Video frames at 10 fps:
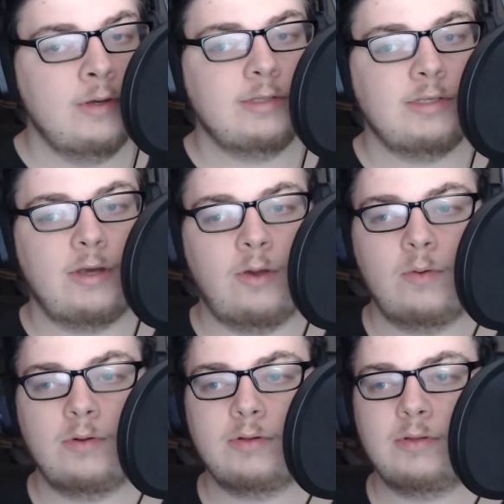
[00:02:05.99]

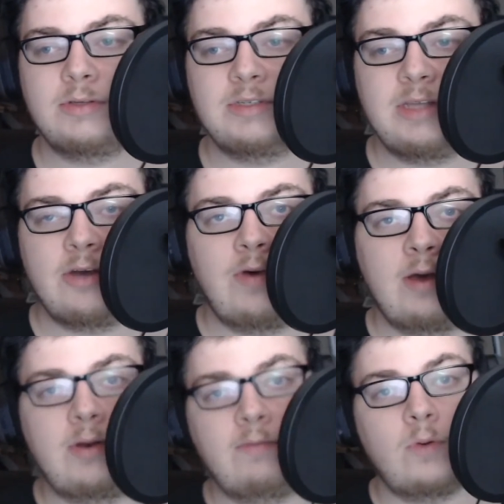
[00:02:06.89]
So stick
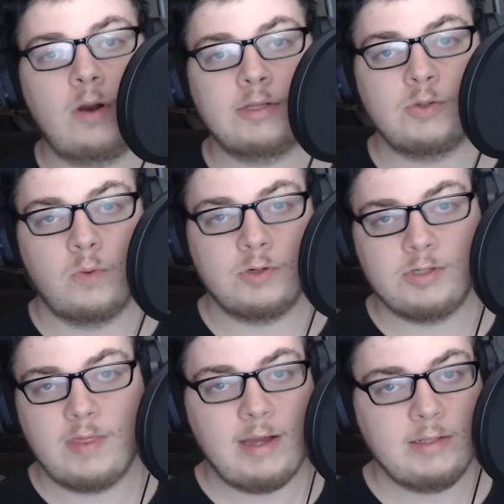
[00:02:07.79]
around if you'd like to watch
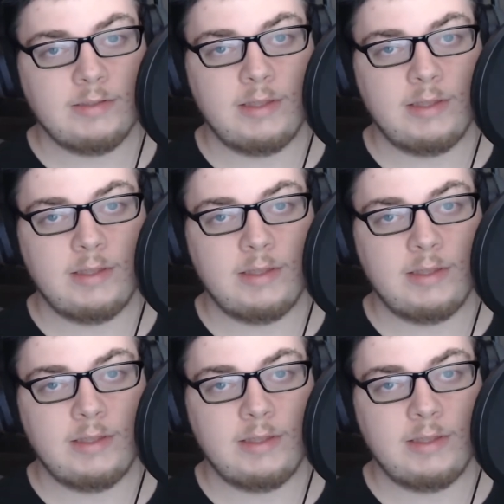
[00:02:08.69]
that.